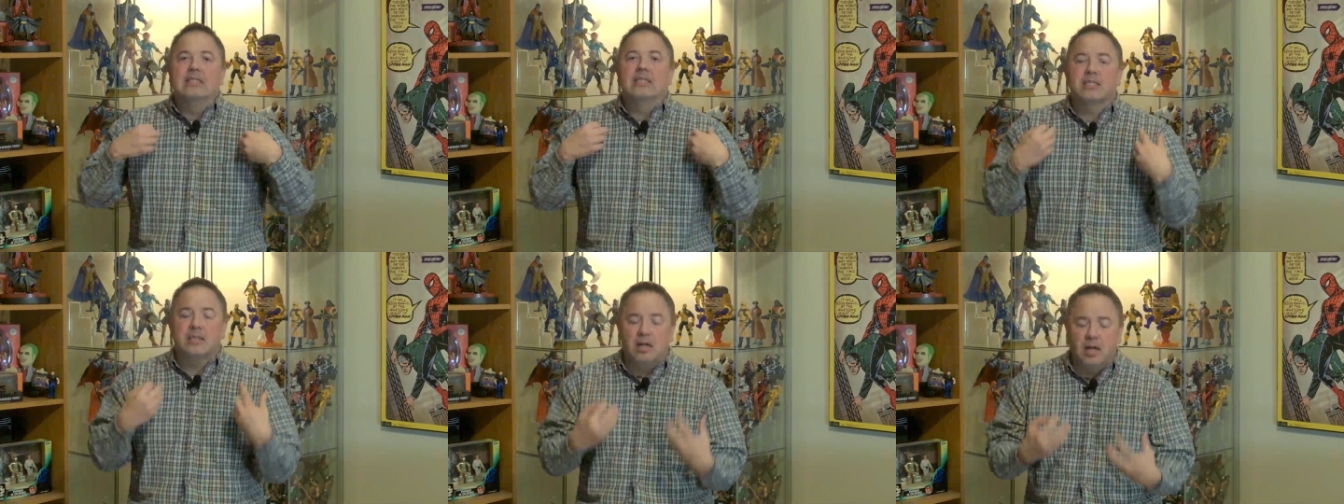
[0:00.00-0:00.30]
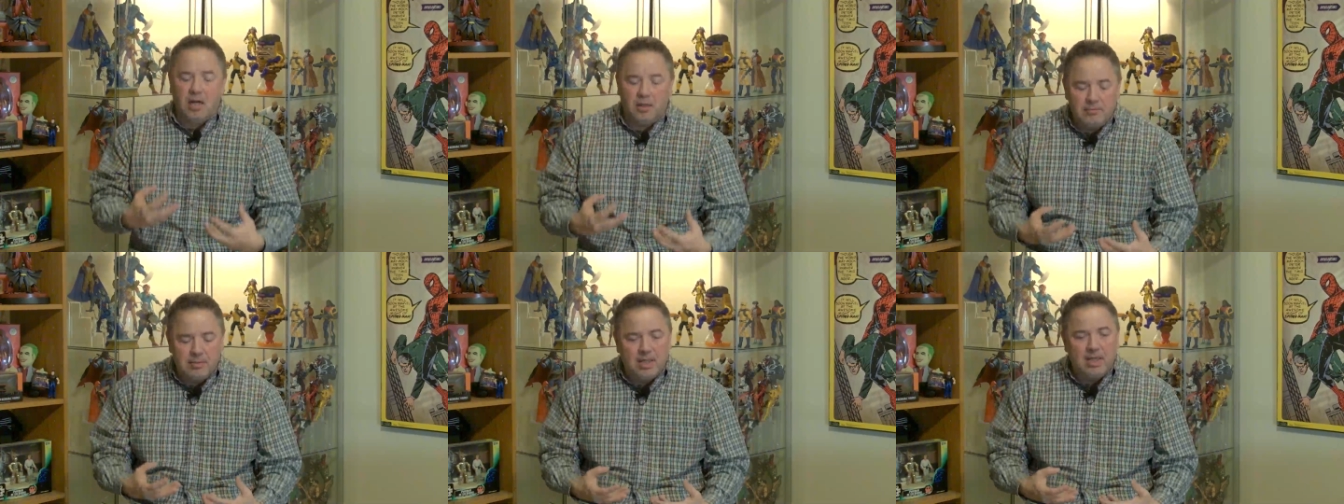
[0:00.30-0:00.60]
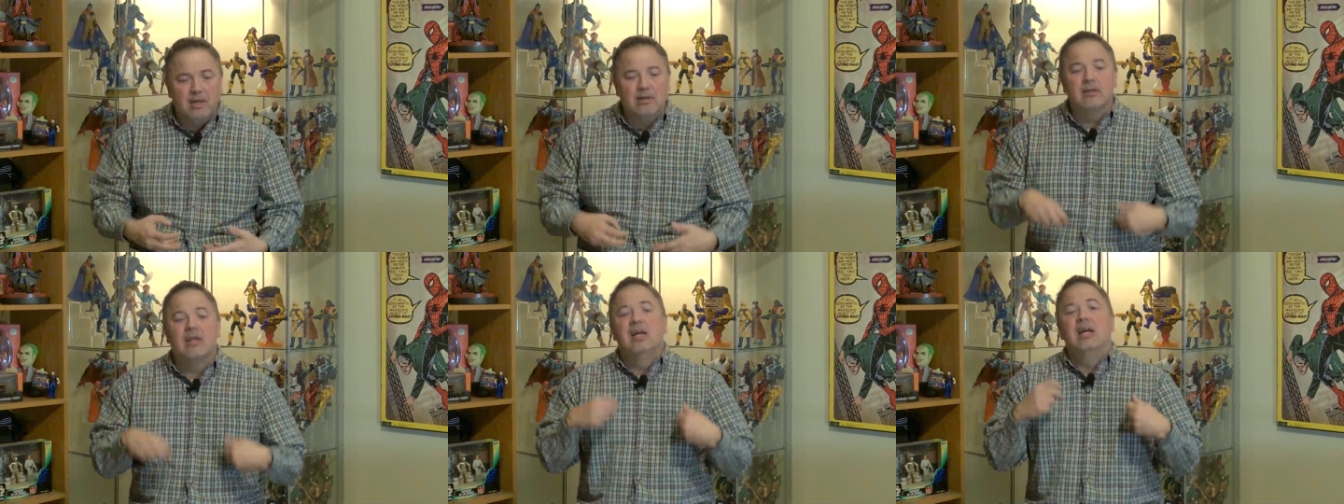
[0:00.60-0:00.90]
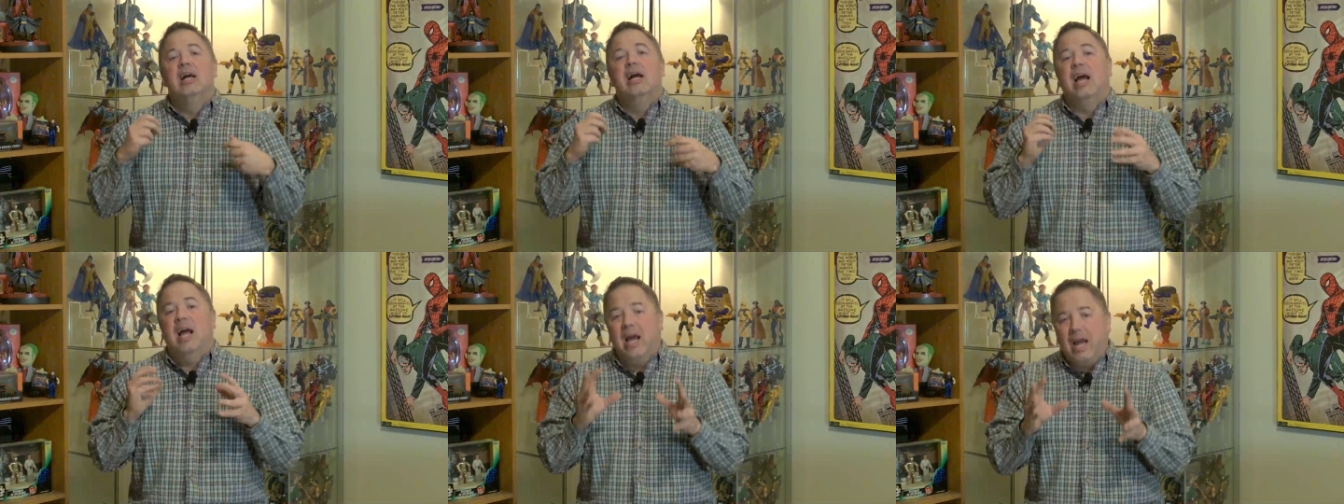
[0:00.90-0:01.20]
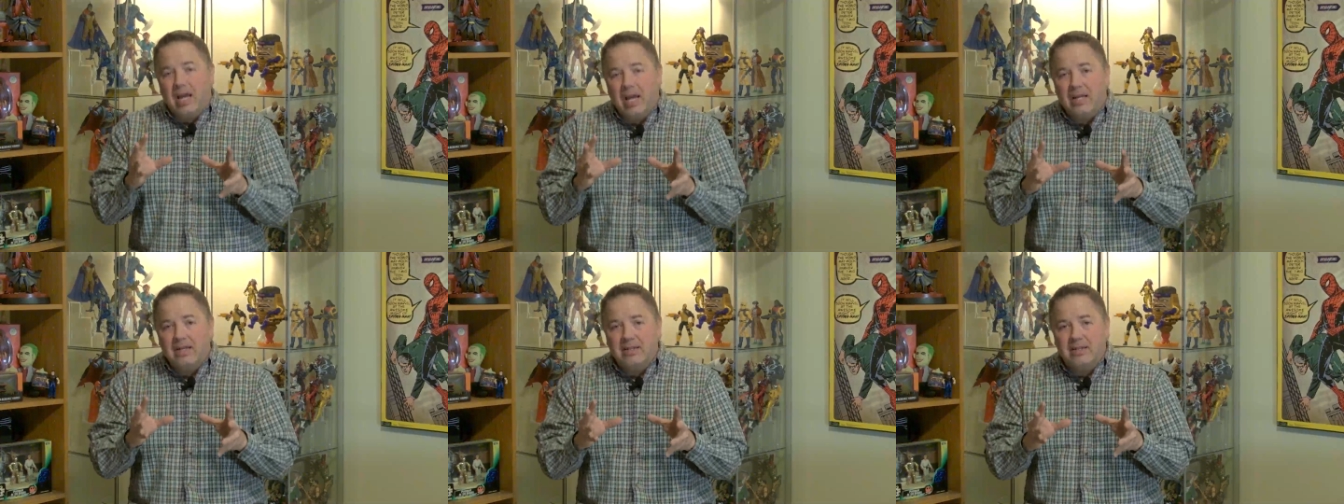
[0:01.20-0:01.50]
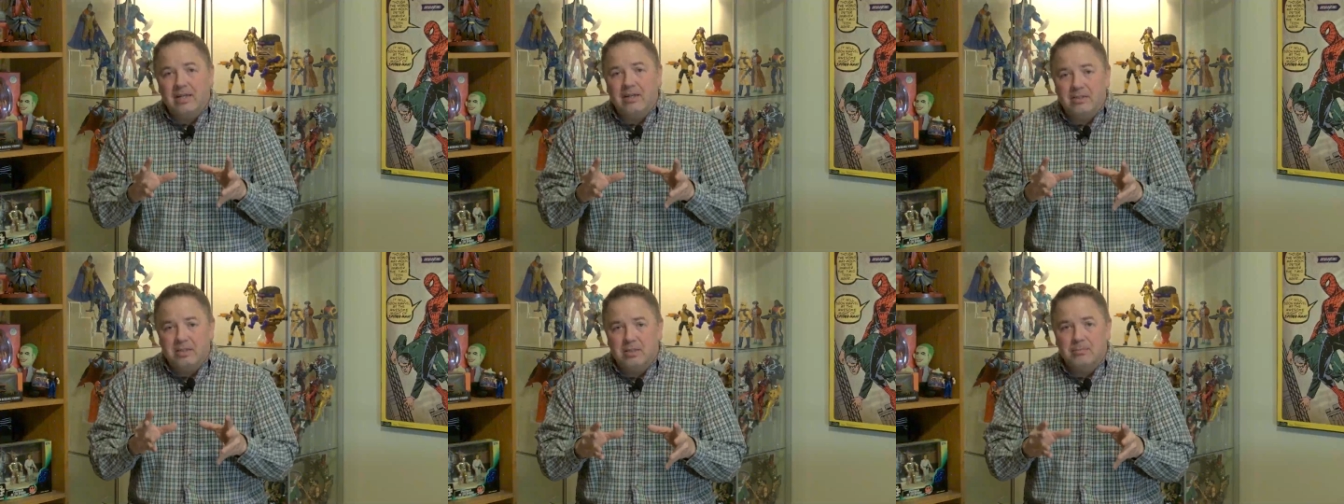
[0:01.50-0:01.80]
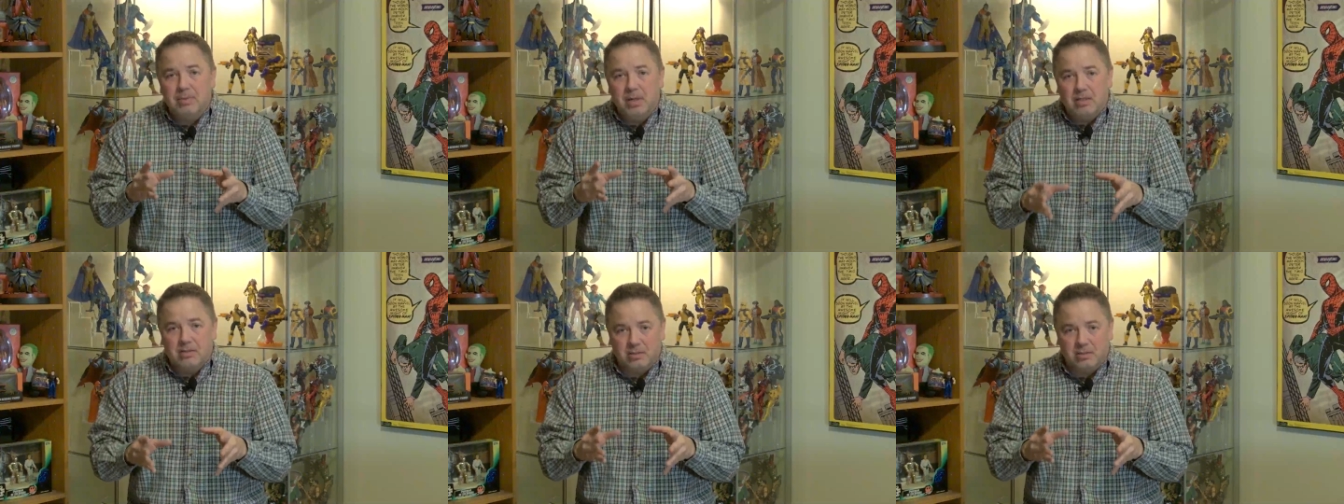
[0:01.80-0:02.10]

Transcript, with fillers: calm down, and tell you about the